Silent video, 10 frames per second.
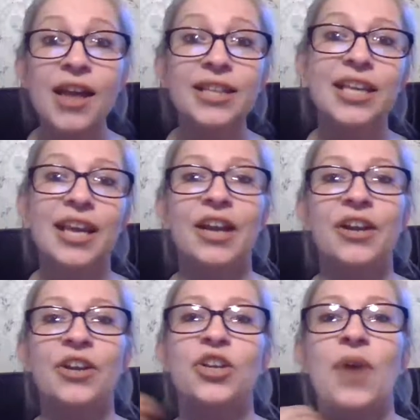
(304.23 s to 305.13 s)
in the
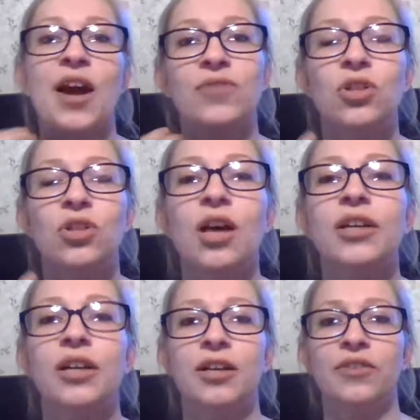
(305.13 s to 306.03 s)
air, you have a lot
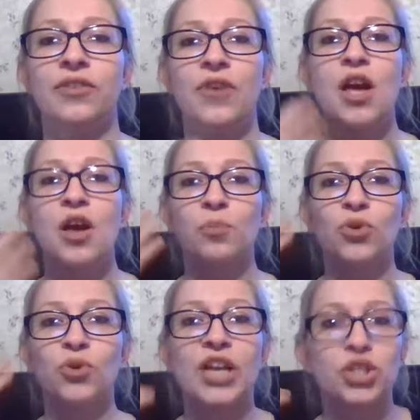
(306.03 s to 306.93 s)
of
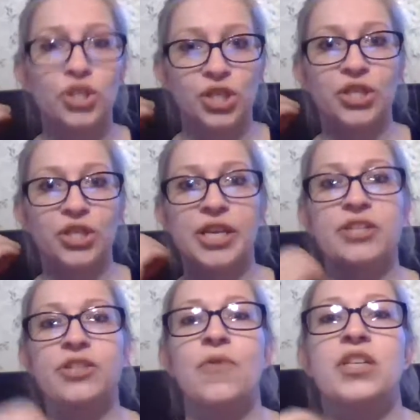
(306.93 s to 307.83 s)
pressure that
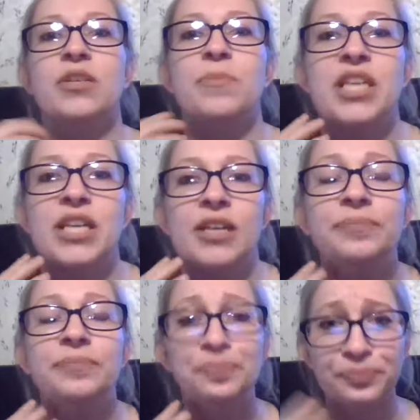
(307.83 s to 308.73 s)
is going to be
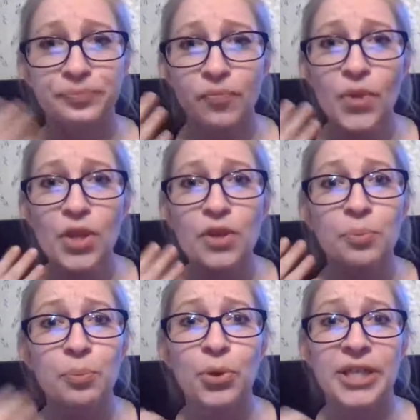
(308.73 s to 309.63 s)

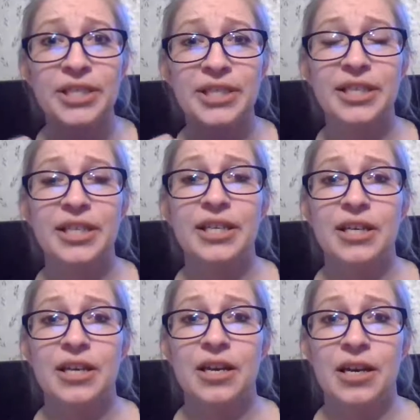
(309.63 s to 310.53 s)
put
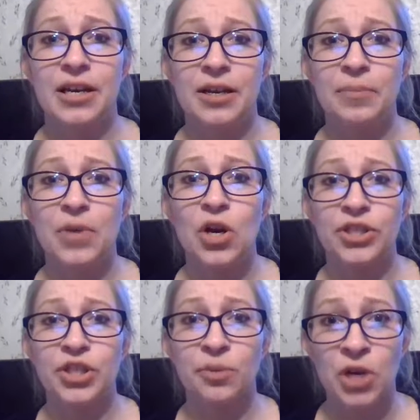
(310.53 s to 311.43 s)

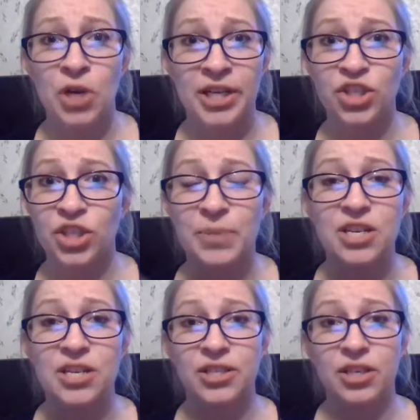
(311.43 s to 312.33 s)
onto your body just
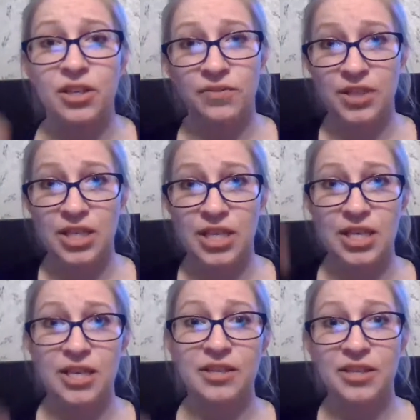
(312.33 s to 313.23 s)
because of the